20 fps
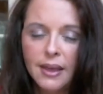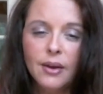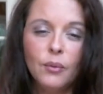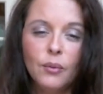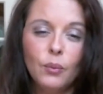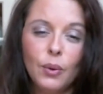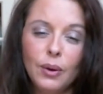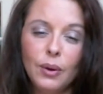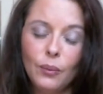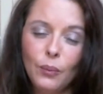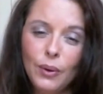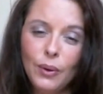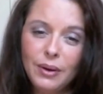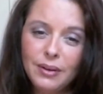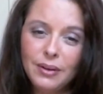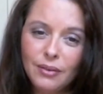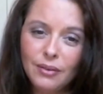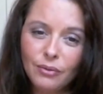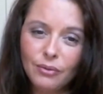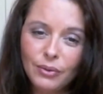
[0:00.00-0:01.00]

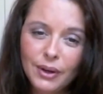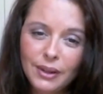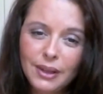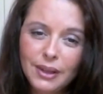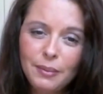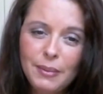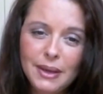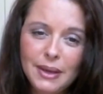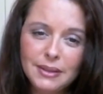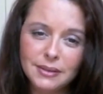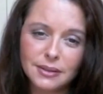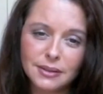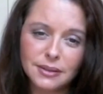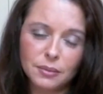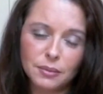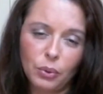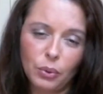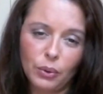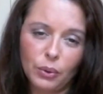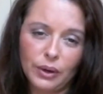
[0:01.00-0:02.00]
What really makes this
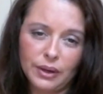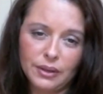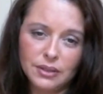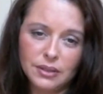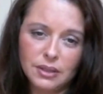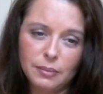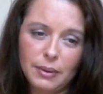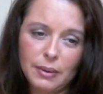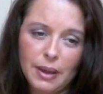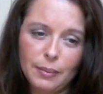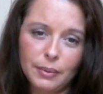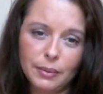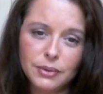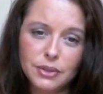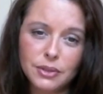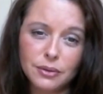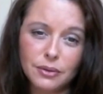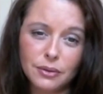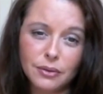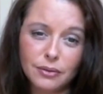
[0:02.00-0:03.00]
important to be able
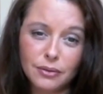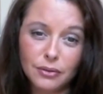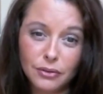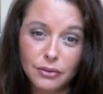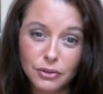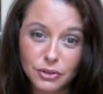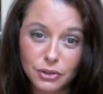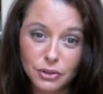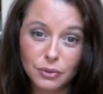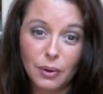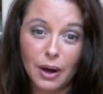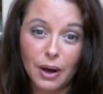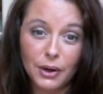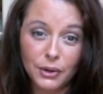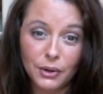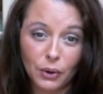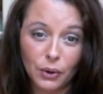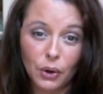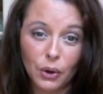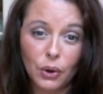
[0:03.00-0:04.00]
to do on
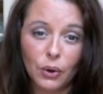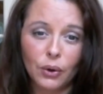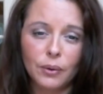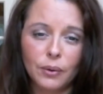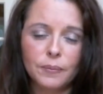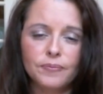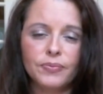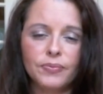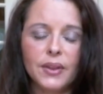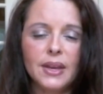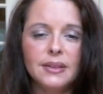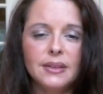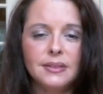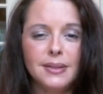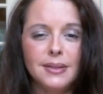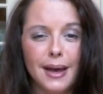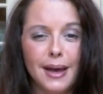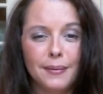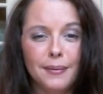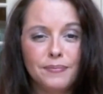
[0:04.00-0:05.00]
your own is
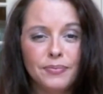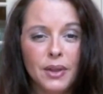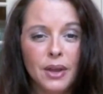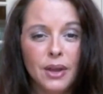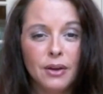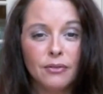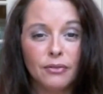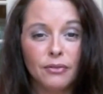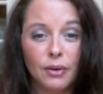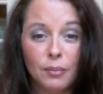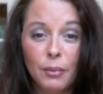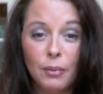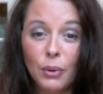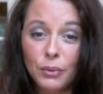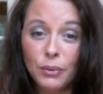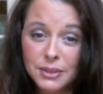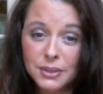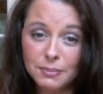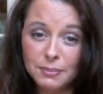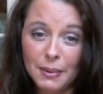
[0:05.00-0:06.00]
that for
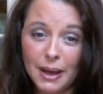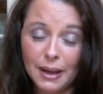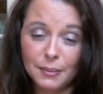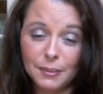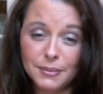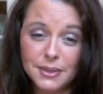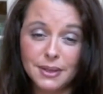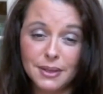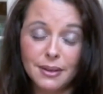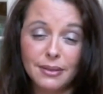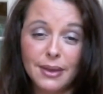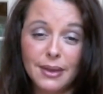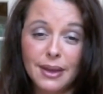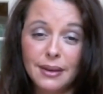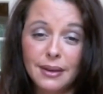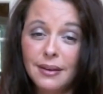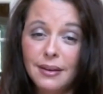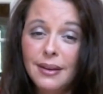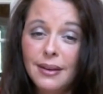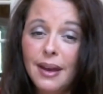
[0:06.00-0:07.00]
most moms, they
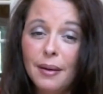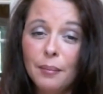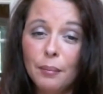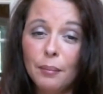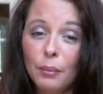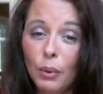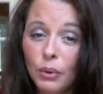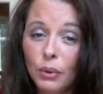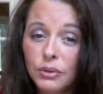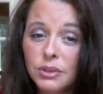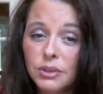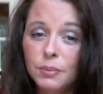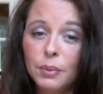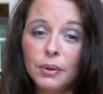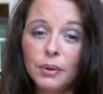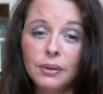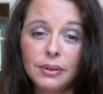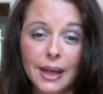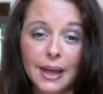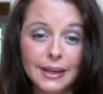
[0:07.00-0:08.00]
can get
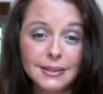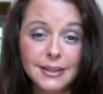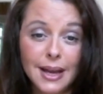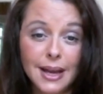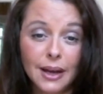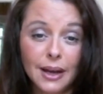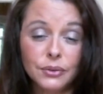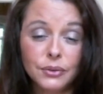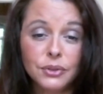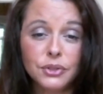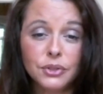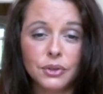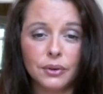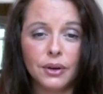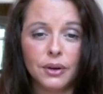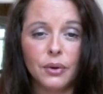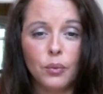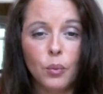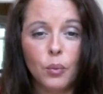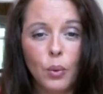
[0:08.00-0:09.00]
multiple letdowns
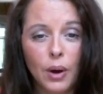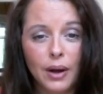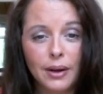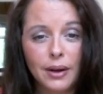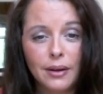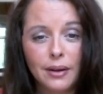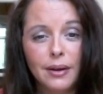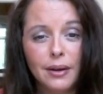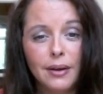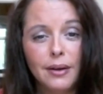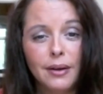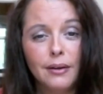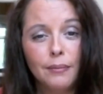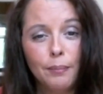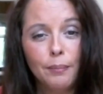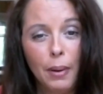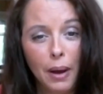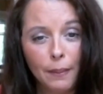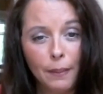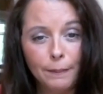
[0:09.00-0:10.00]
during one
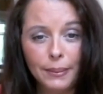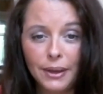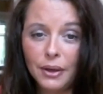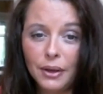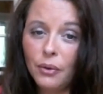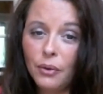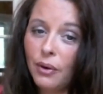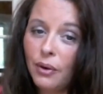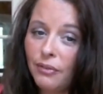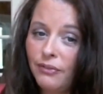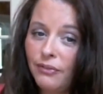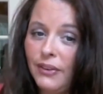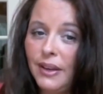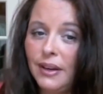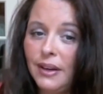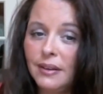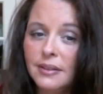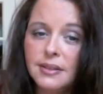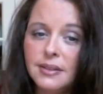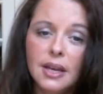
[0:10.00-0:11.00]
pumping or
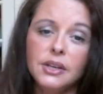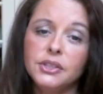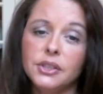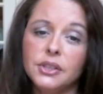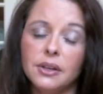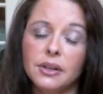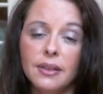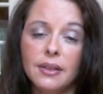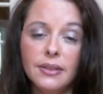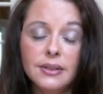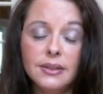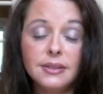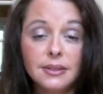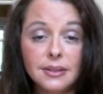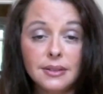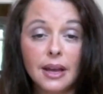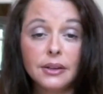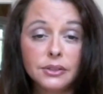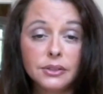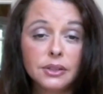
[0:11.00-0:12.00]
feeding session. And this is
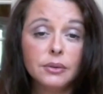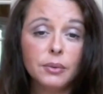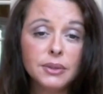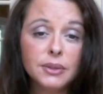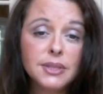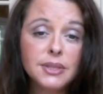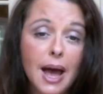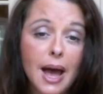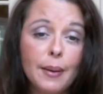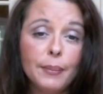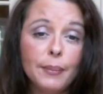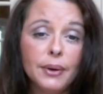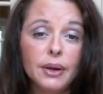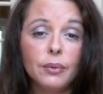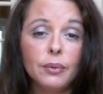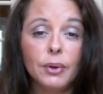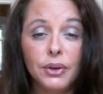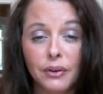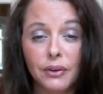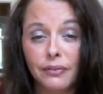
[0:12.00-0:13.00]
actually what's happening
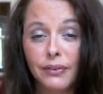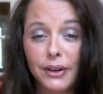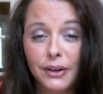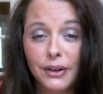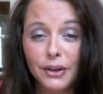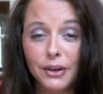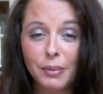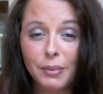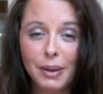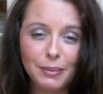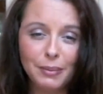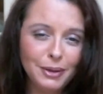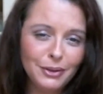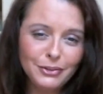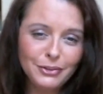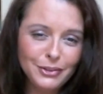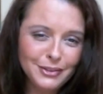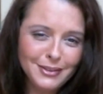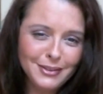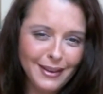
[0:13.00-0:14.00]
when you're feeding your baby. You
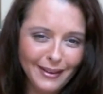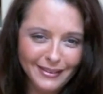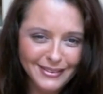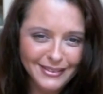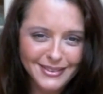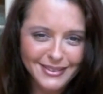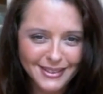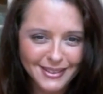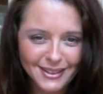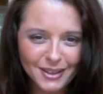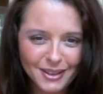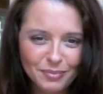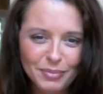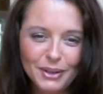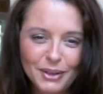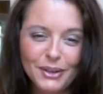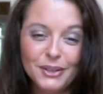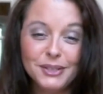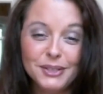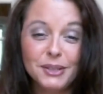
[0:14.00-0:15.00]
just can't see it
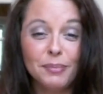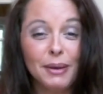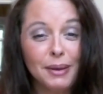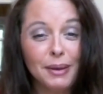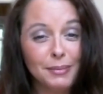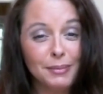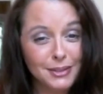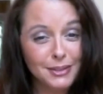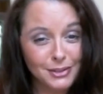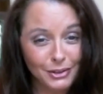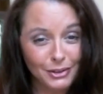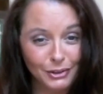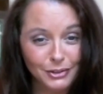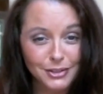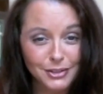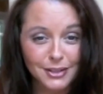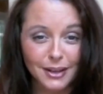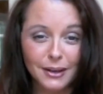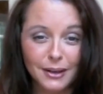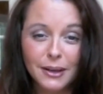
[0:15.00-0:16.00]
because the baby's
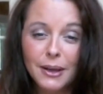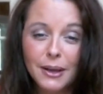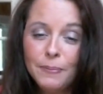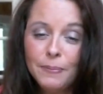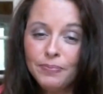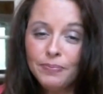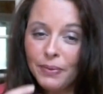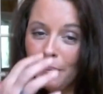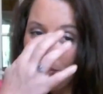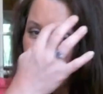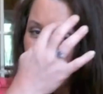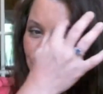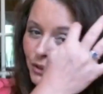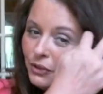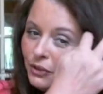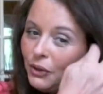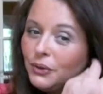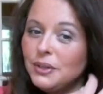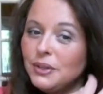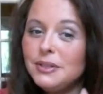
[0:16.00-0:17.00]
nursing. But you'll
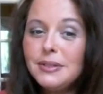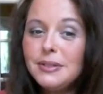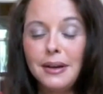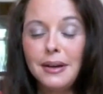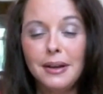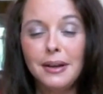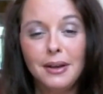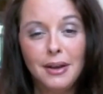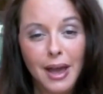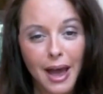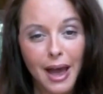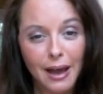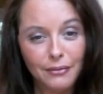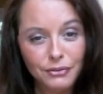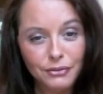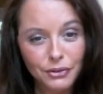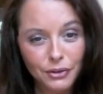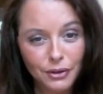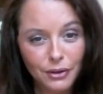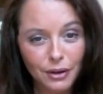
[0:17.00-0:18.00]
notice that
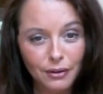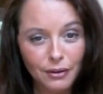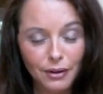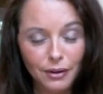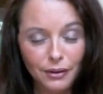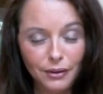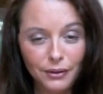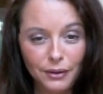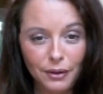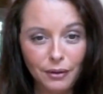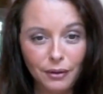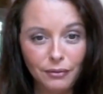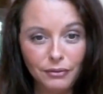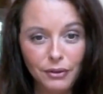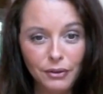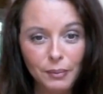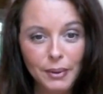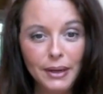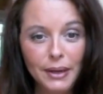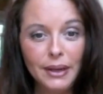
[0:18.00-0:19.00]
after a few
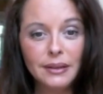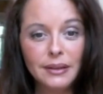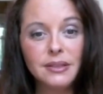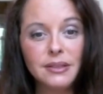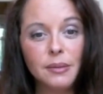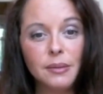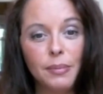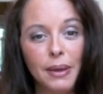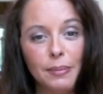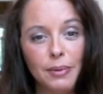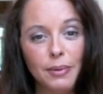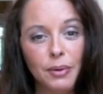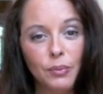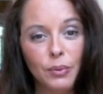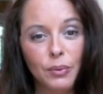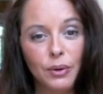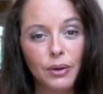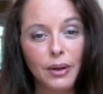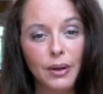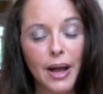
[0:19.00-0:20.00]
minutes, the baby
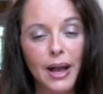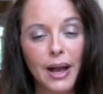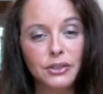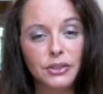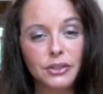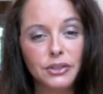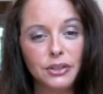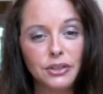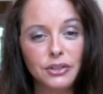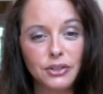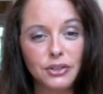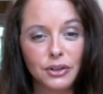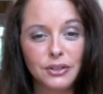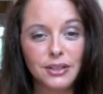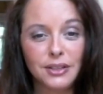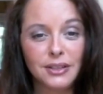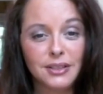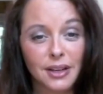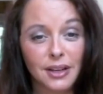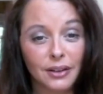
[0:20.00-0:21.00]
will actually start to
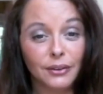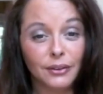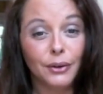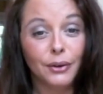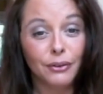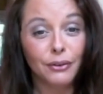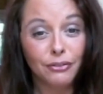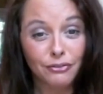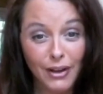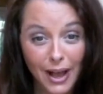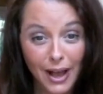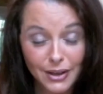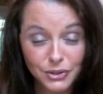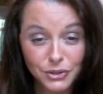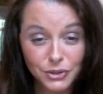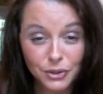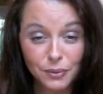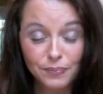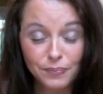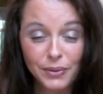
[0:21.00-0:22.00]
suck a little
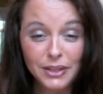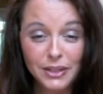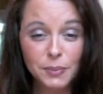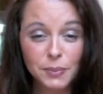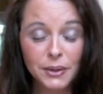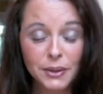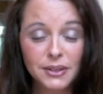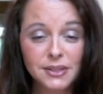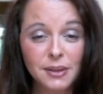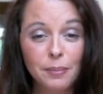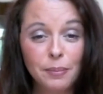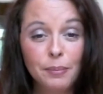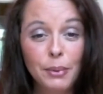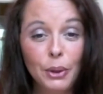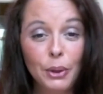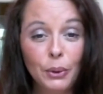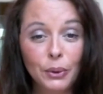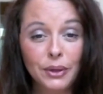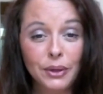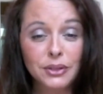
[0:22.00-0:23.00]
faster. That's because the
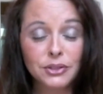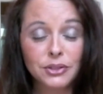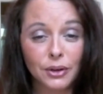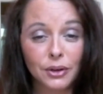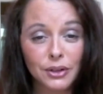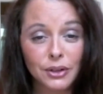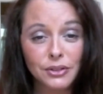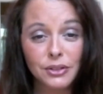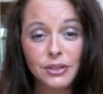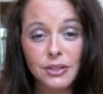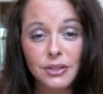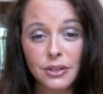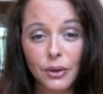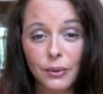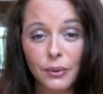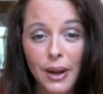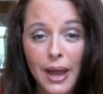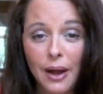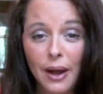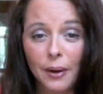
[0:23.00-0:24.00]
milk is starting to slow
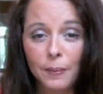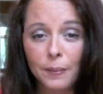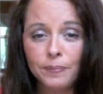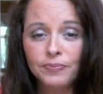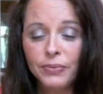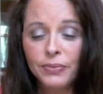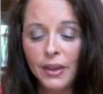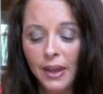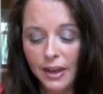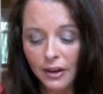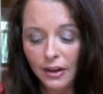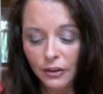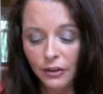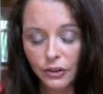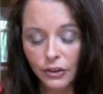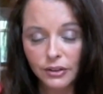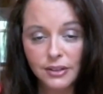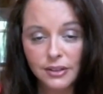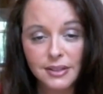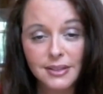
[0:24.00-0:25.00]
down. It'll
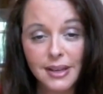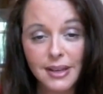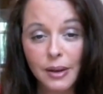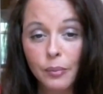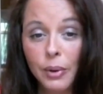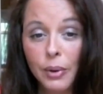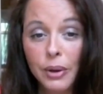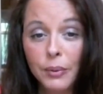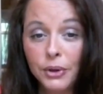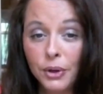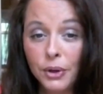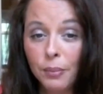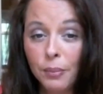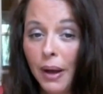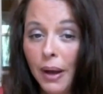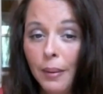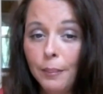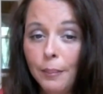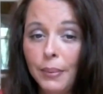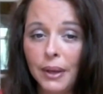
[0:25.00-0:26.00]
look the same way when you're
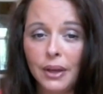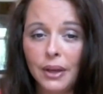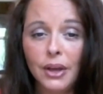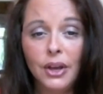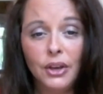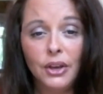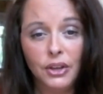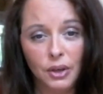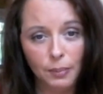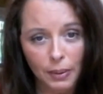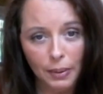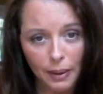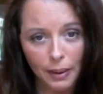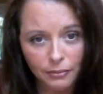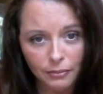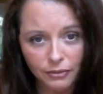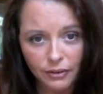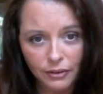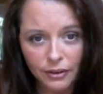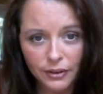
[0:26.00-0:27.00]
pumping. You pump
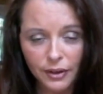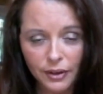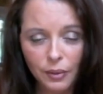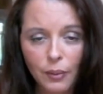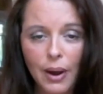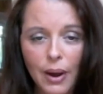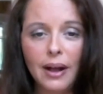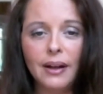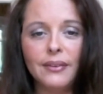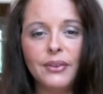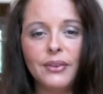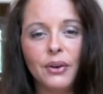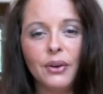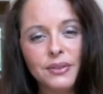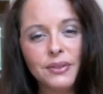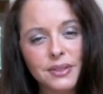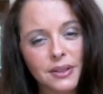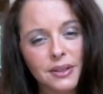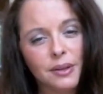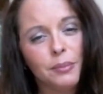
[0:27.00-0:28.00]
for a little while, and then all
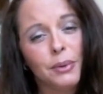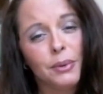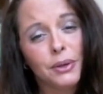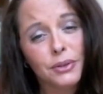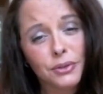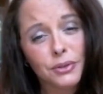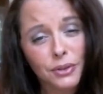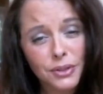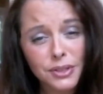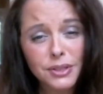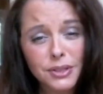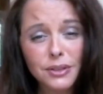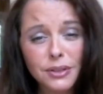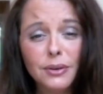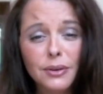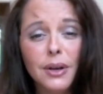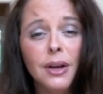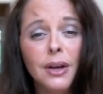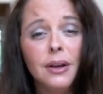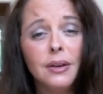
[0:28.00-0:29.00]
of a sudden the milk starts
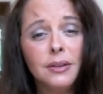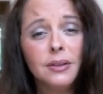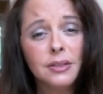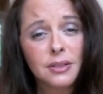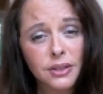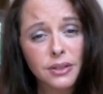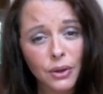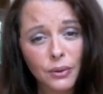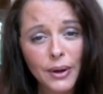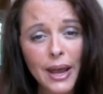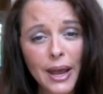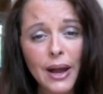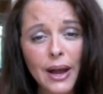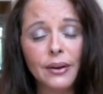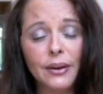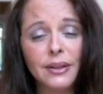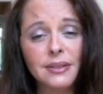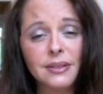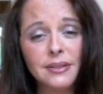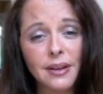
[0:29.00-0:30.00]
to slow
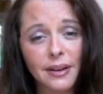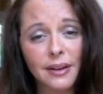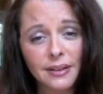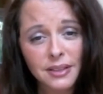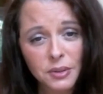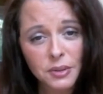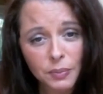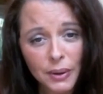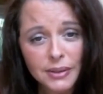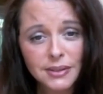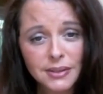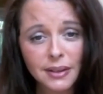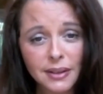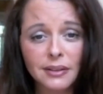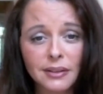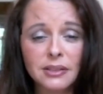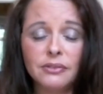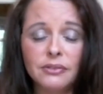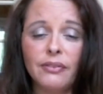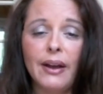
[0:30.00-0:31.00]
down. It's not expressing
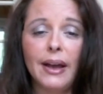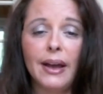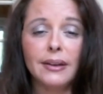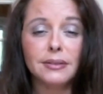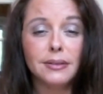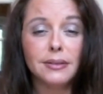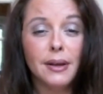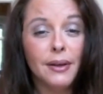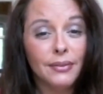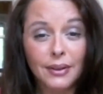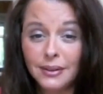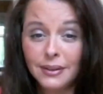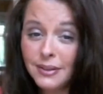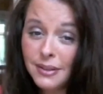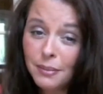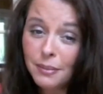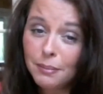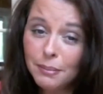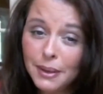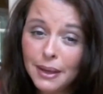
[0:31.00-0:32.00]
as fast. That
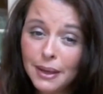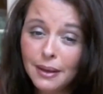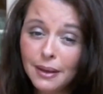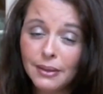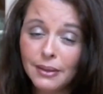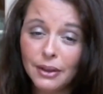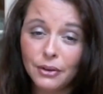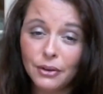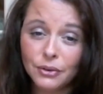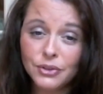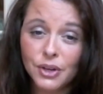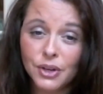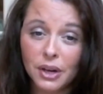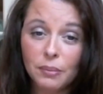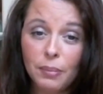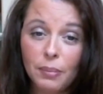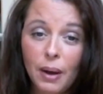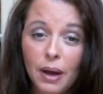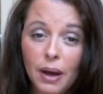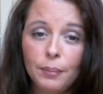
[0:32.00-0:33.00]
doesn't mean that you're
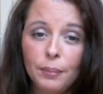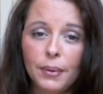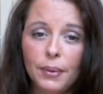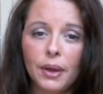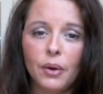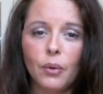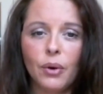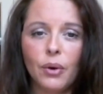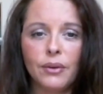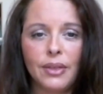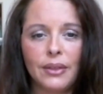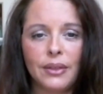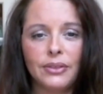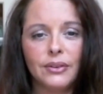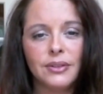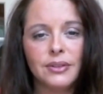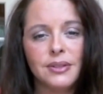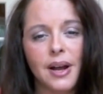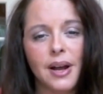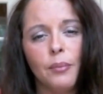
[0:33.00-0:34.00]
done pumping or that
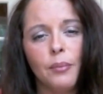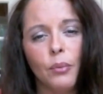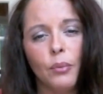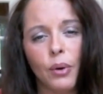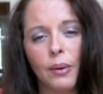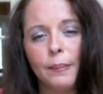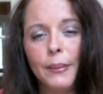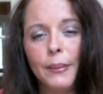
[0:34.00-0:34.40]
there's not more